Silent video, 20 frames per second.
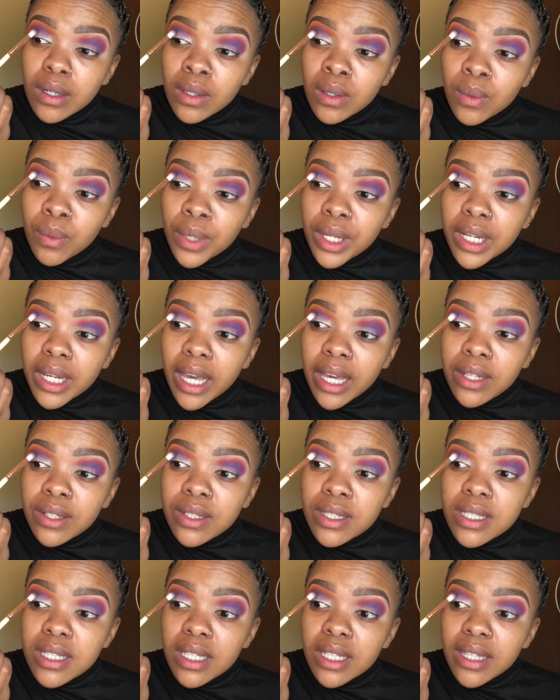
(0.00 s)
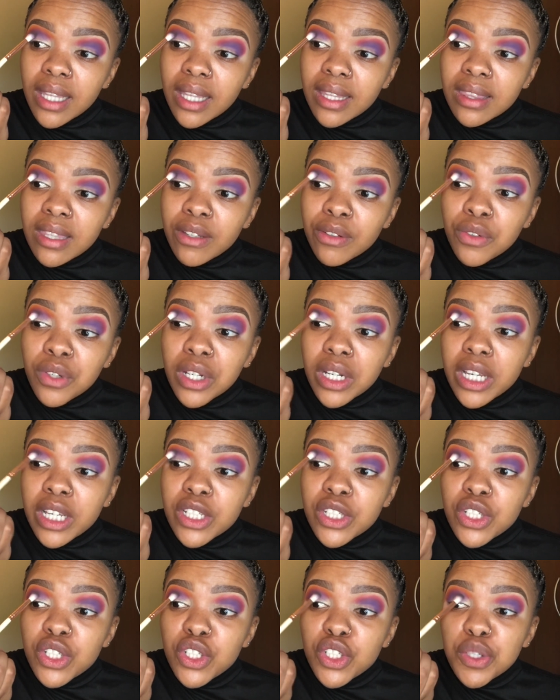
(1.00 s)
when I could see that the
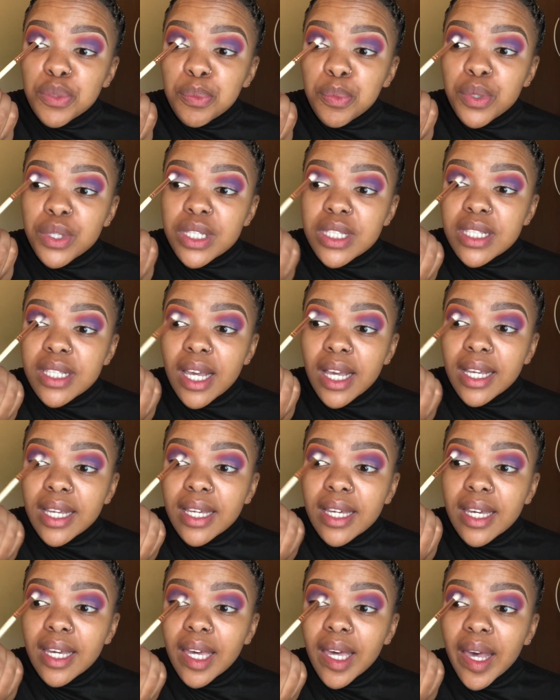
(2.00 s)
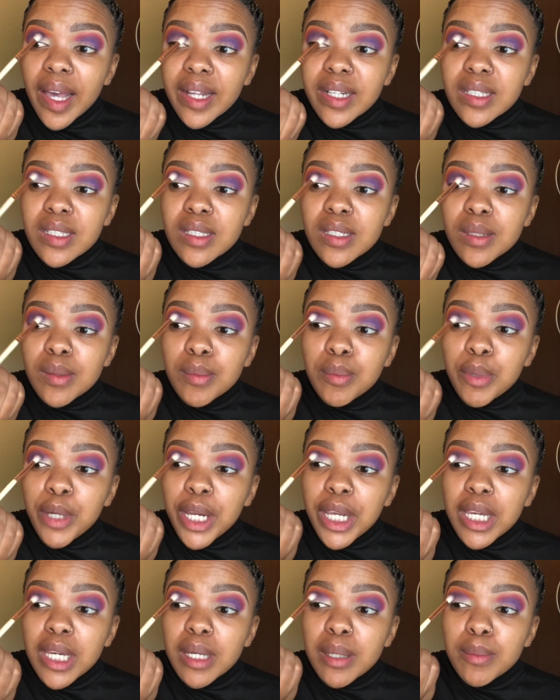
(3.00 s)
relationship was like at
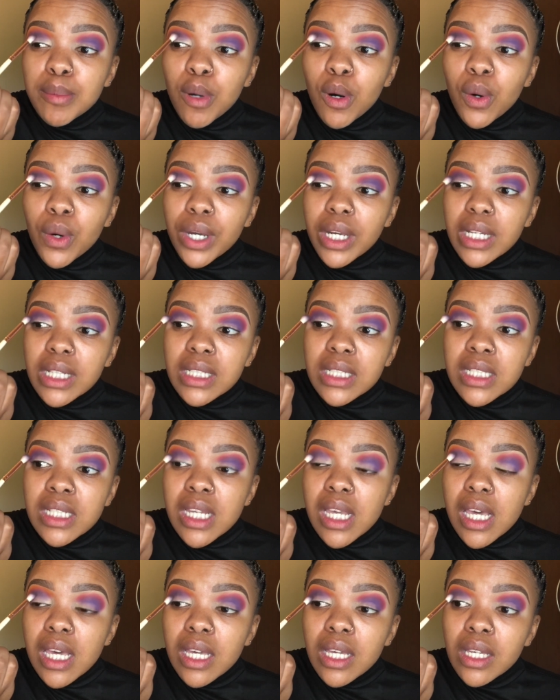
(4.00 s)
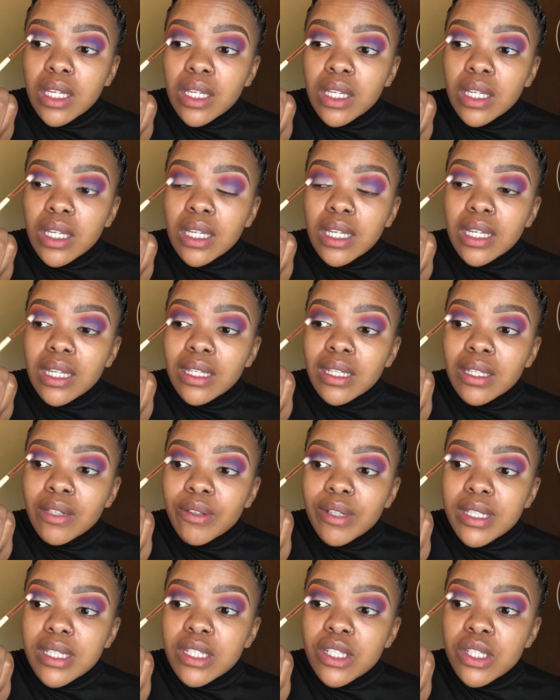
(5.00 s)
breaking point, it
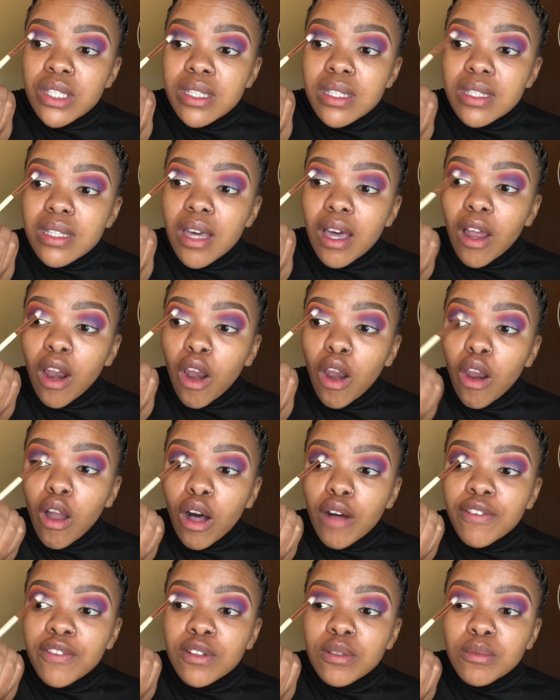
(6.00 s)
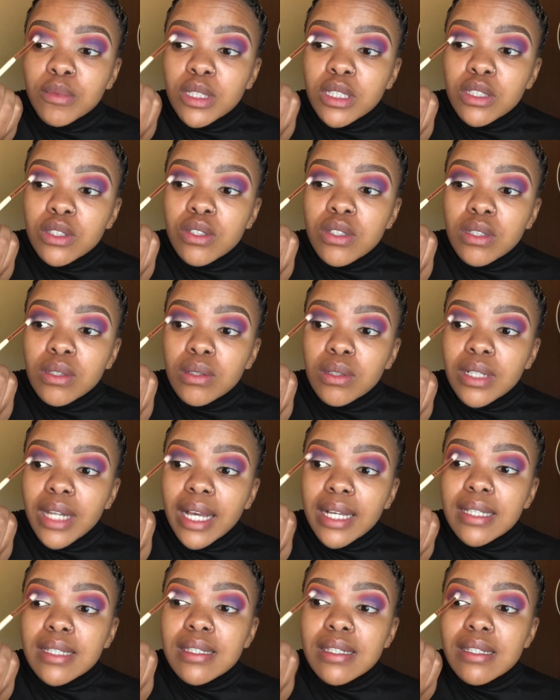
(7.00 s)
was just a lot for me to
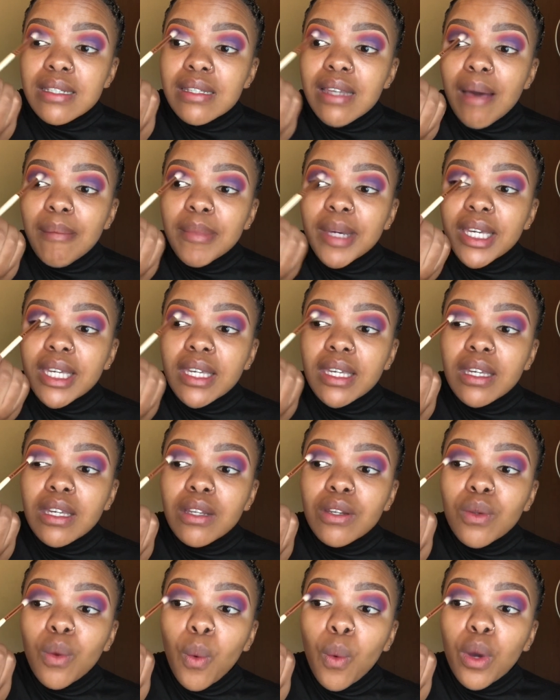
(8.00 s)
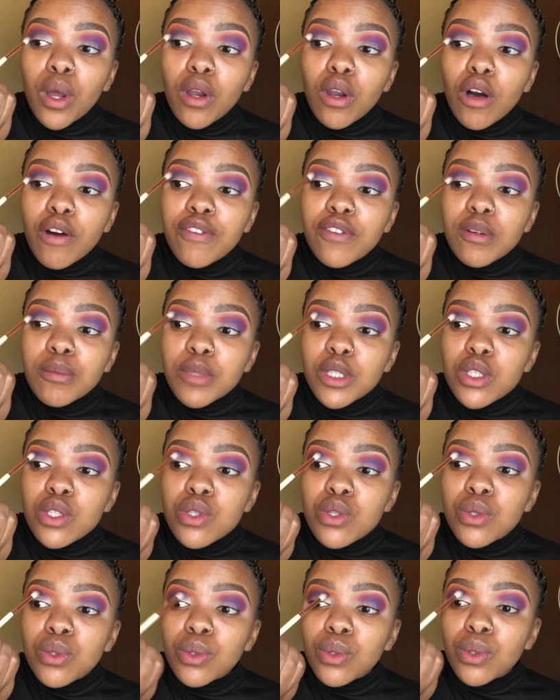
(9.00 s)
like stomach in, or a lot for me
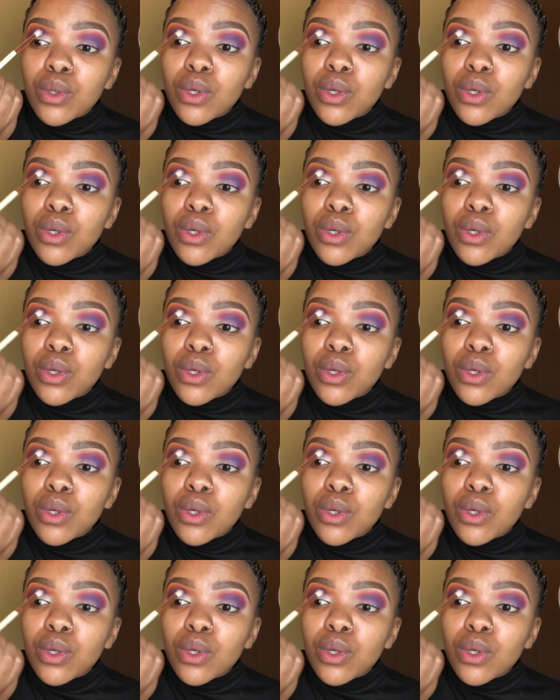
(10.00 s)
to